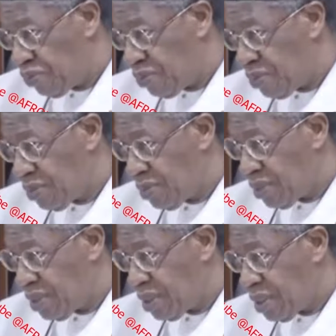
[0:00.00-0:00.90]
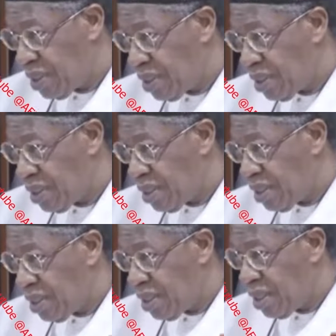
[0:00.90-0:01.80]

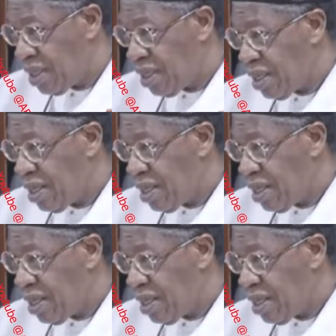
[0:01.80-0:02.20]
(silence)